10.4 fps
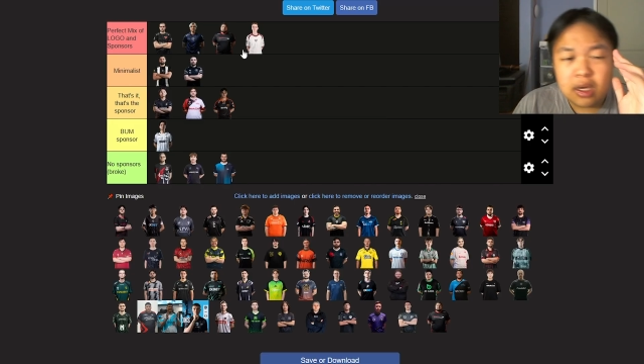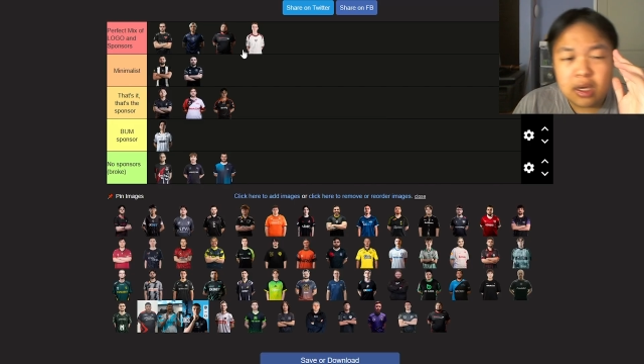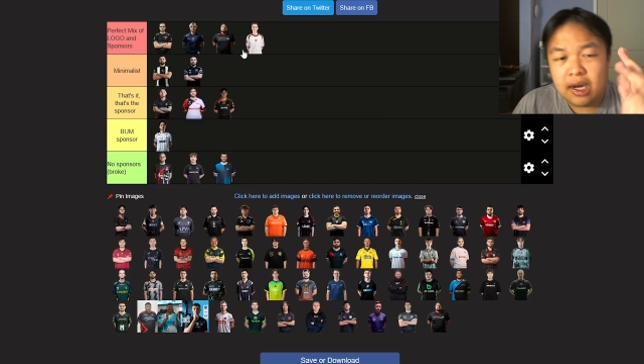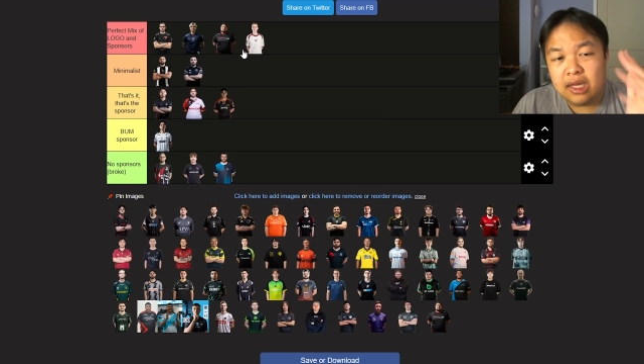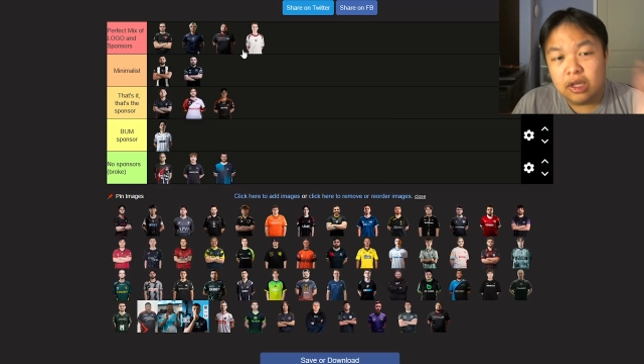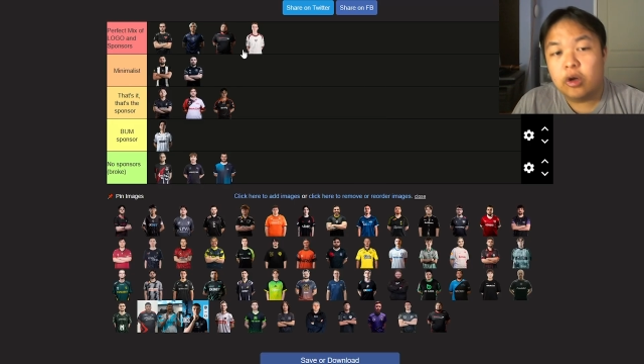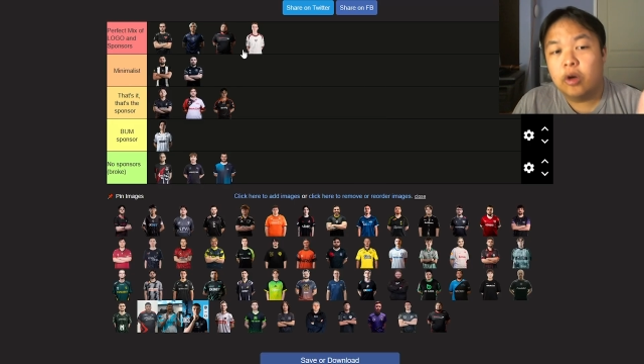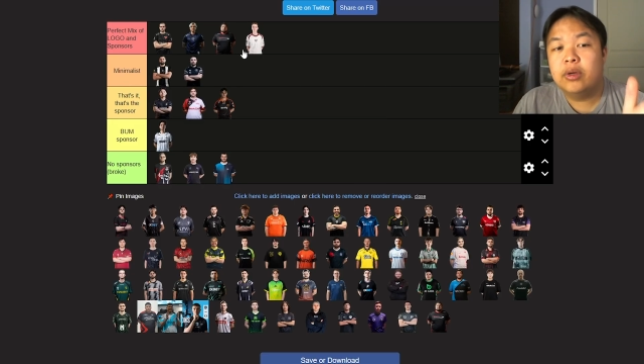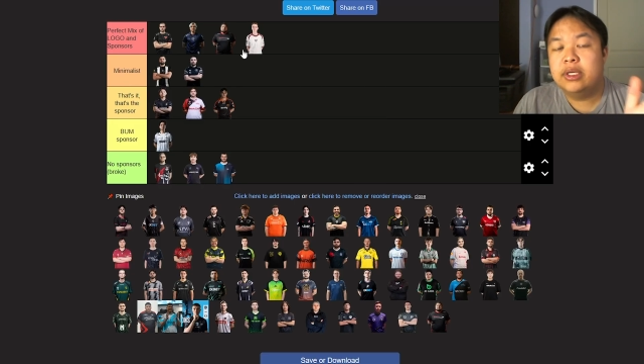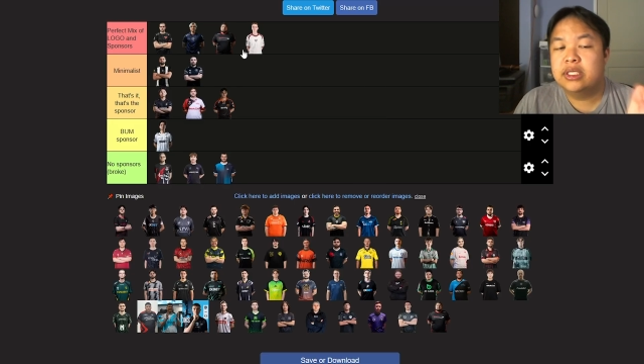
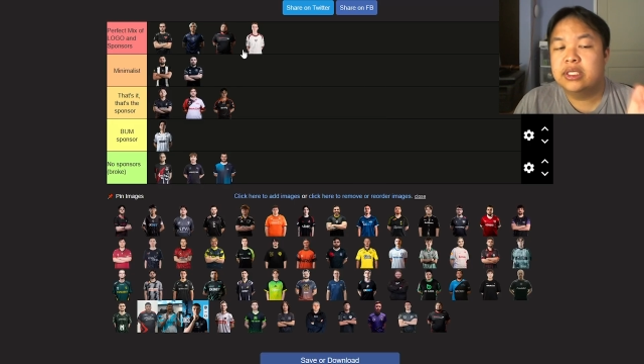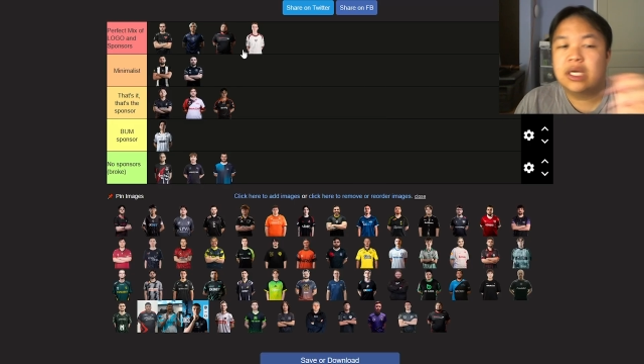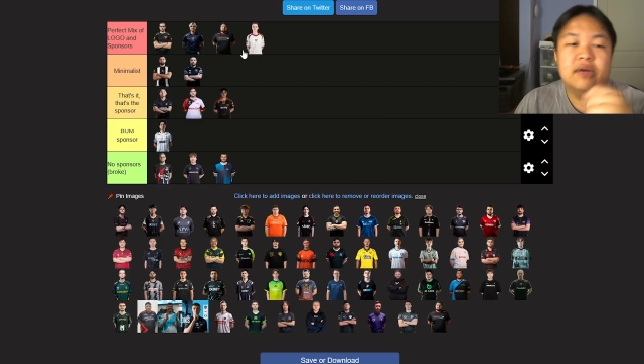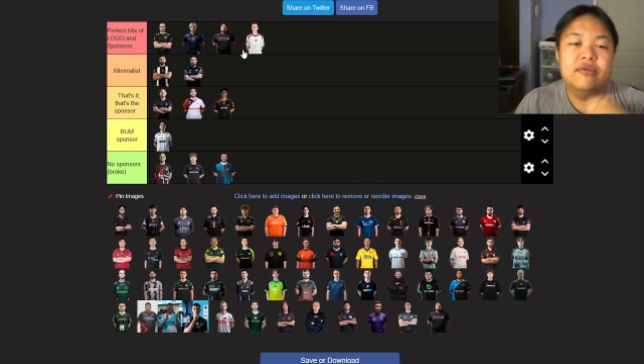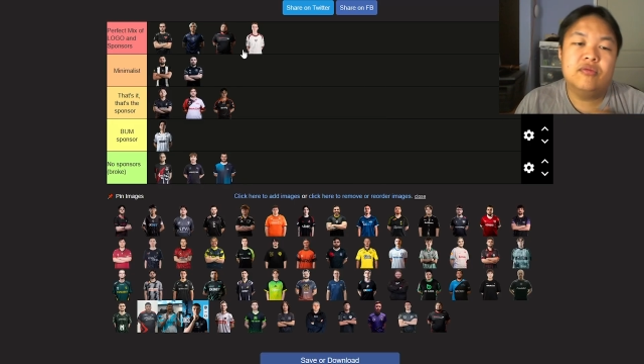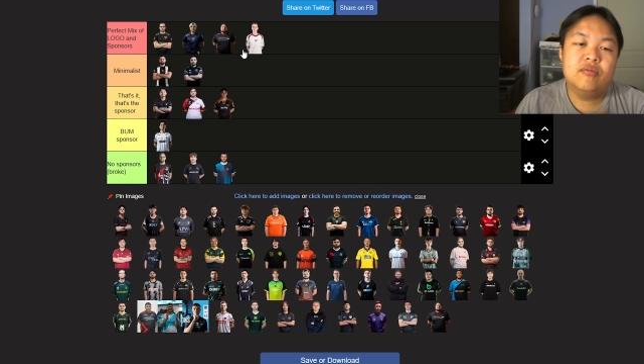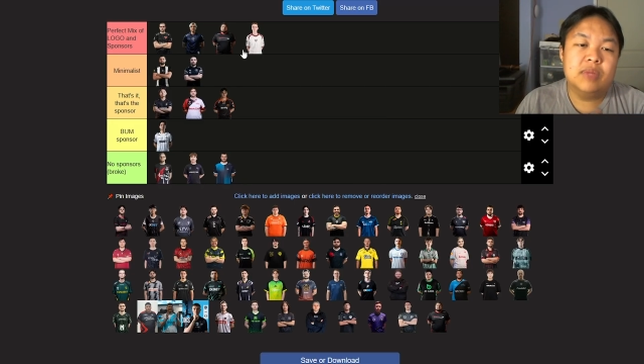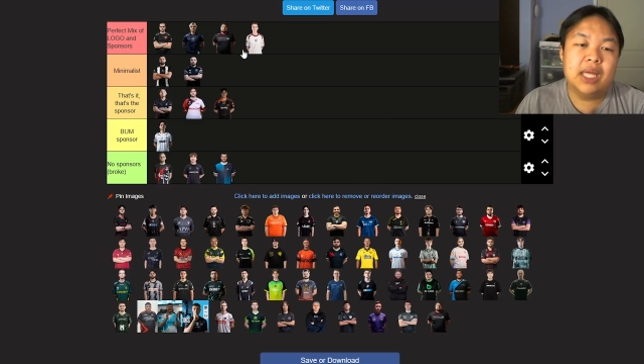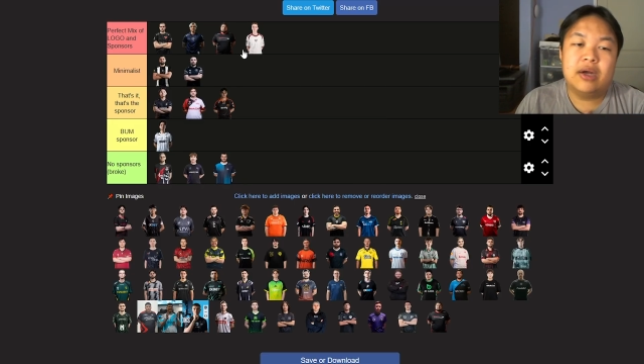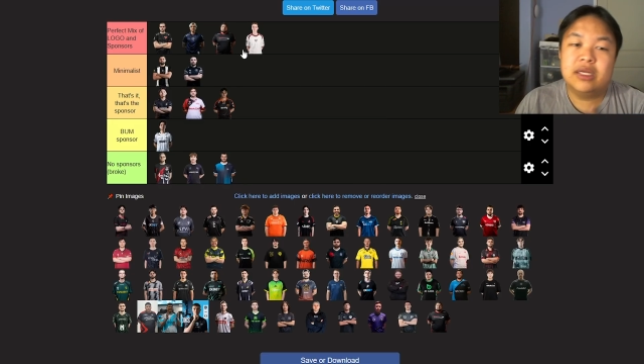Logo is kind of
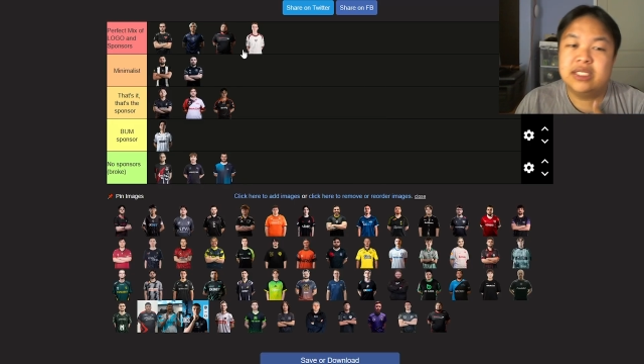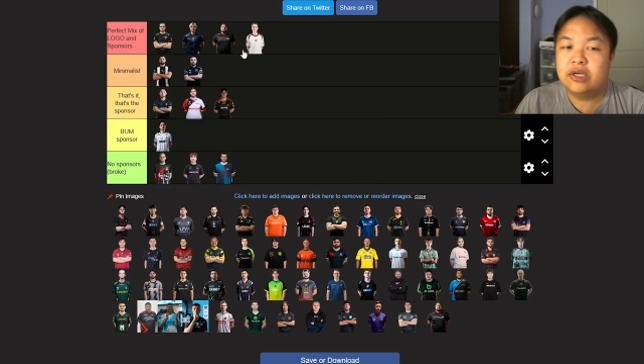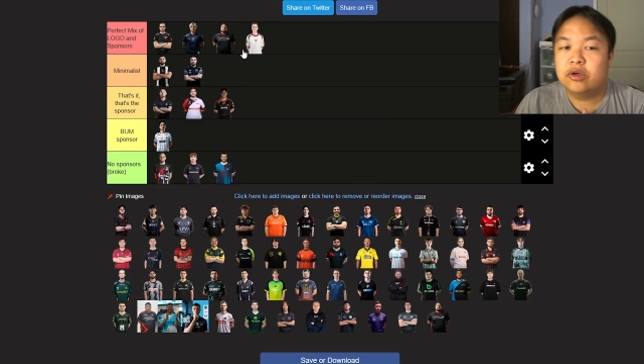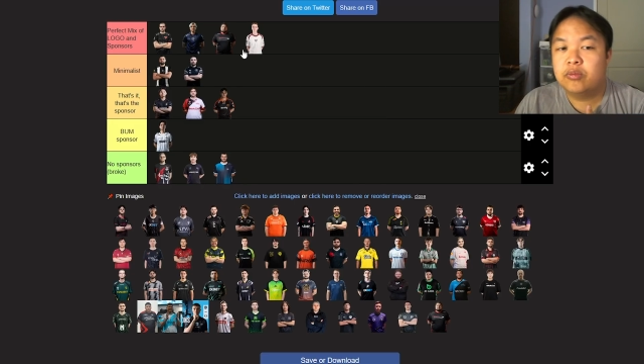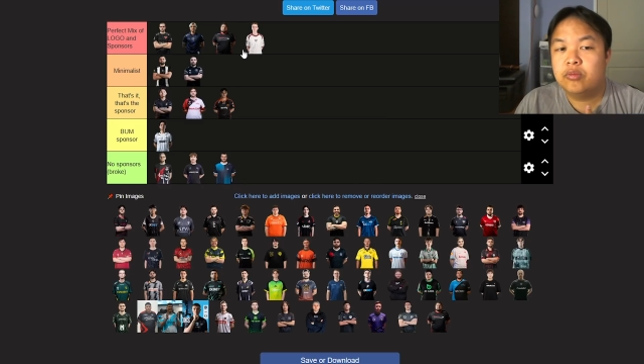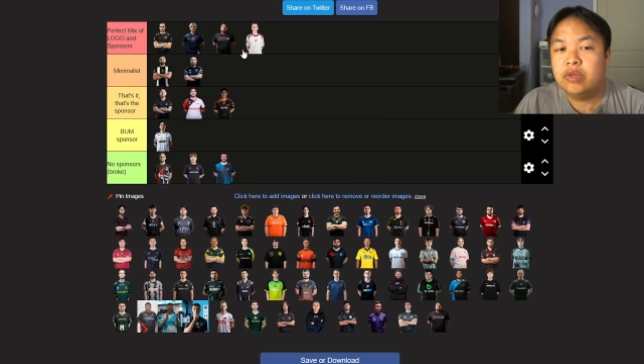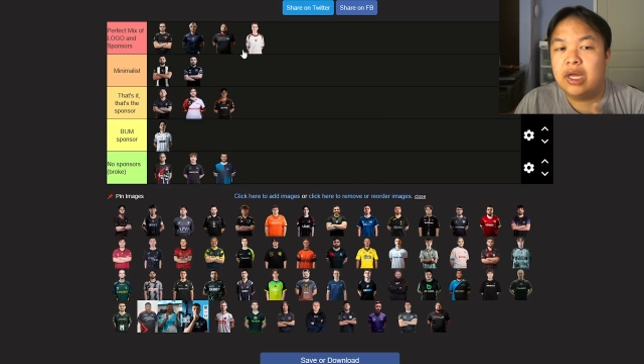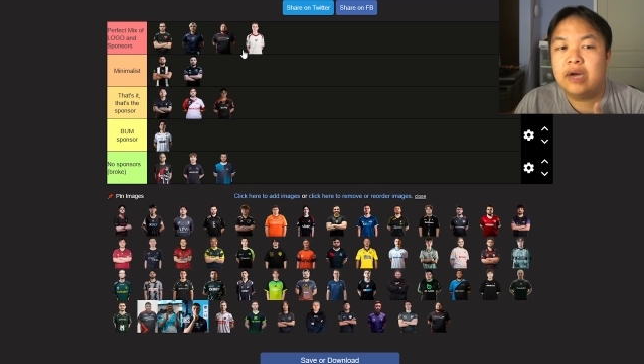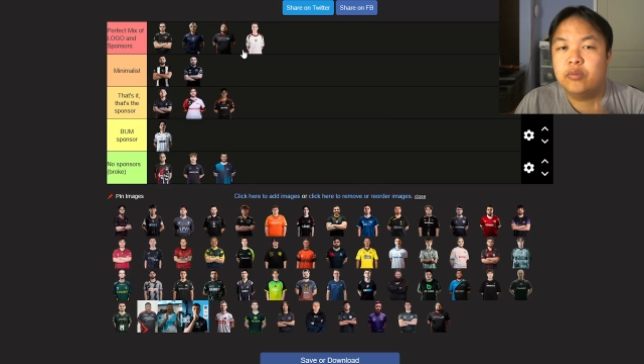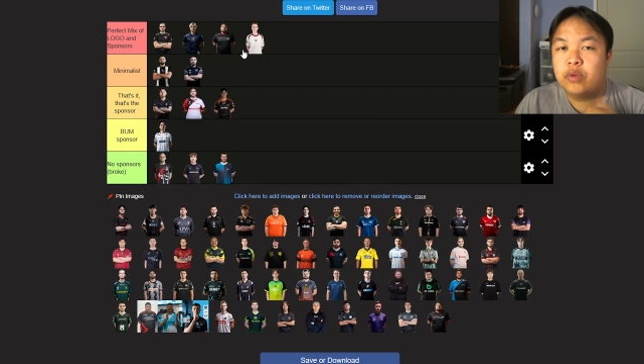loud
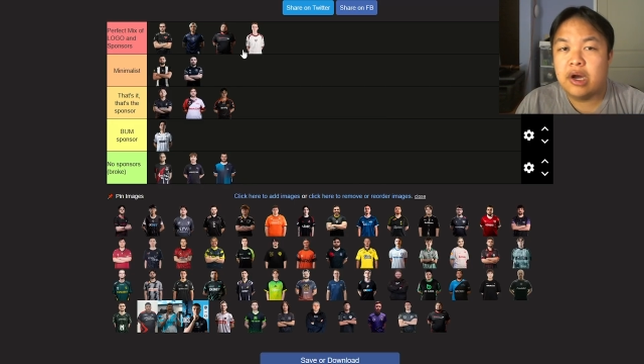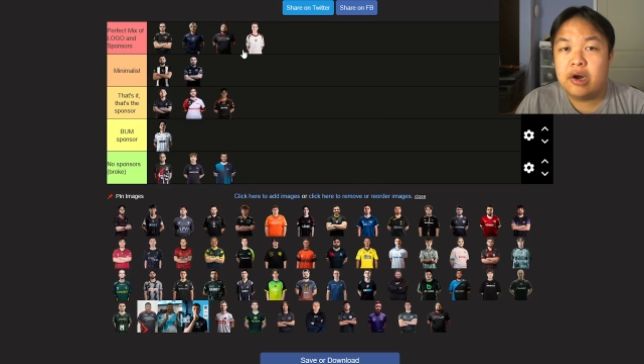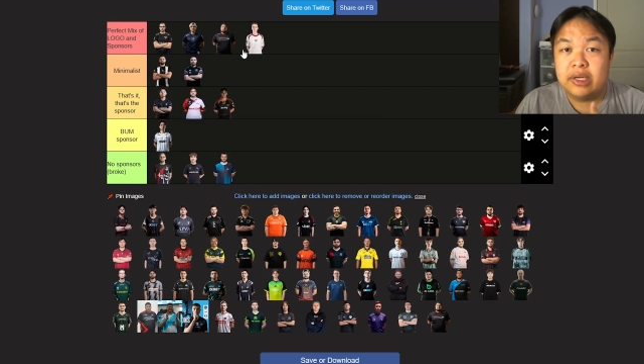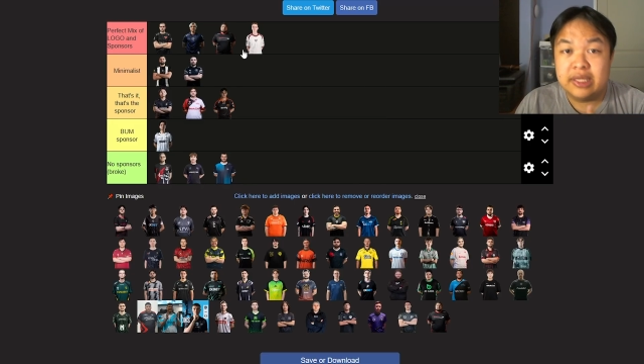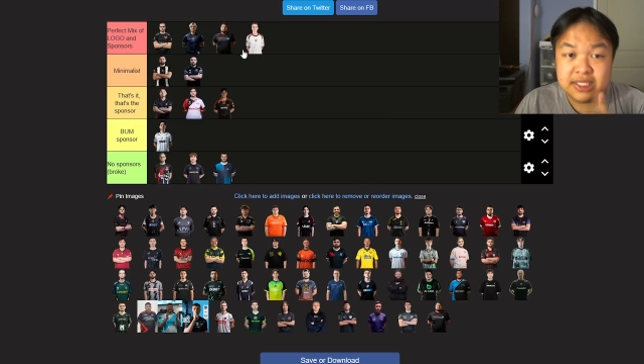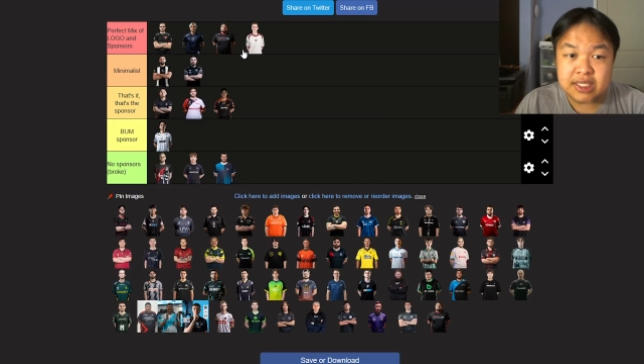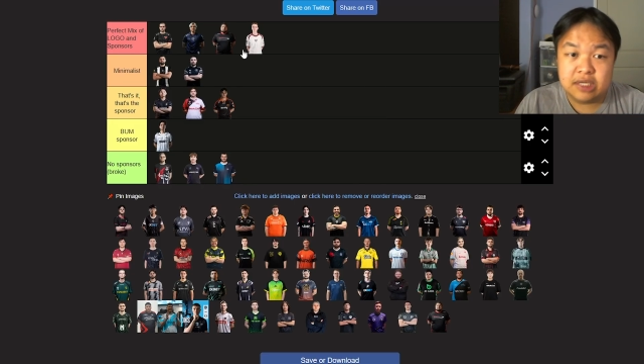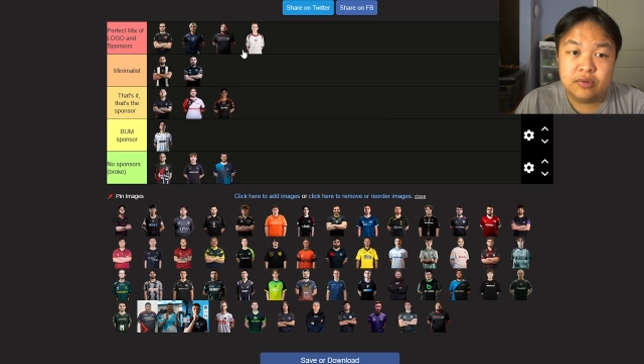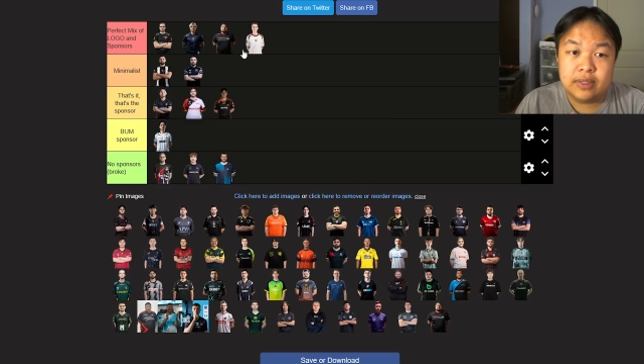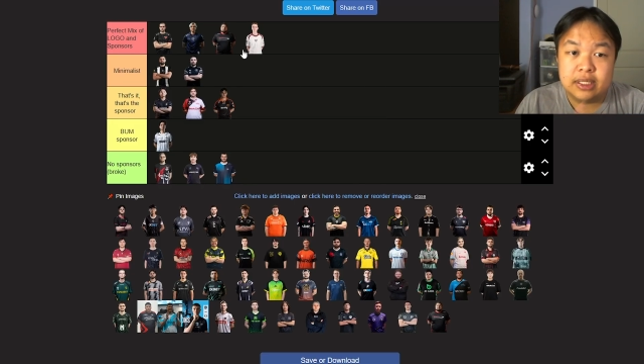and proud in the
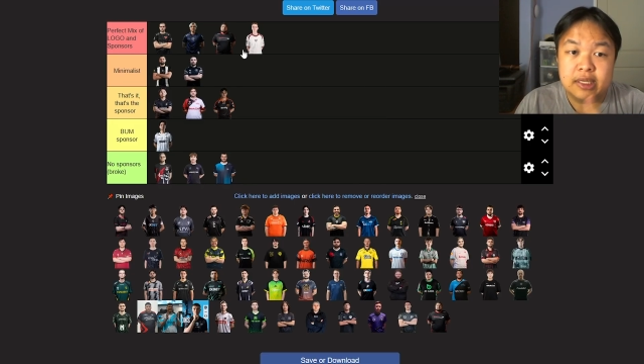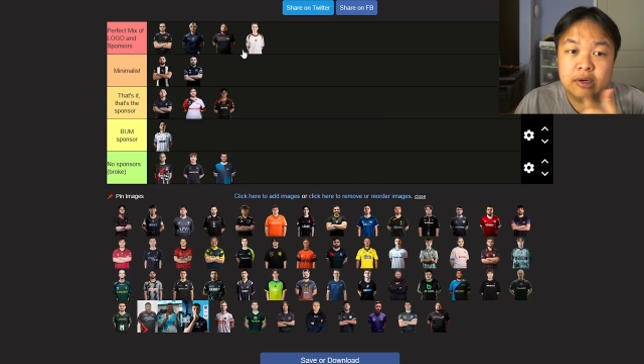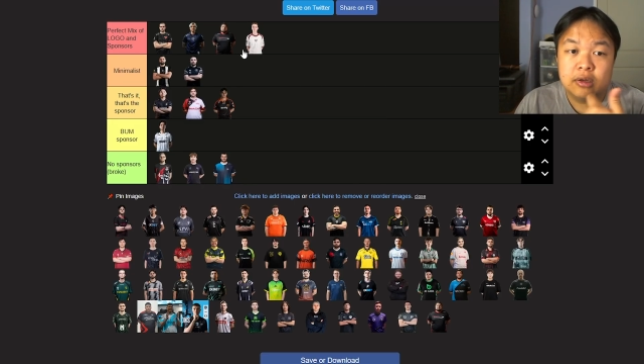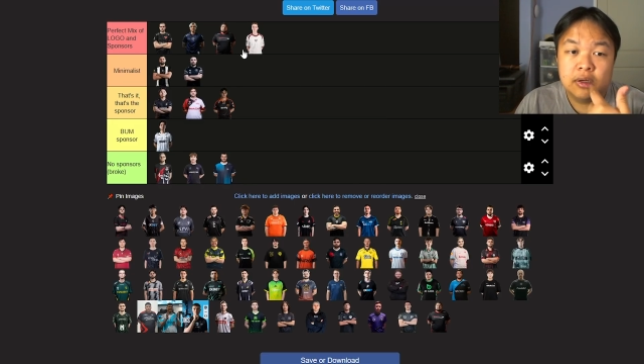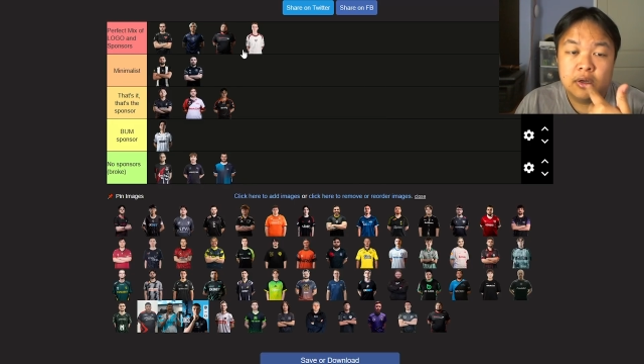center right there.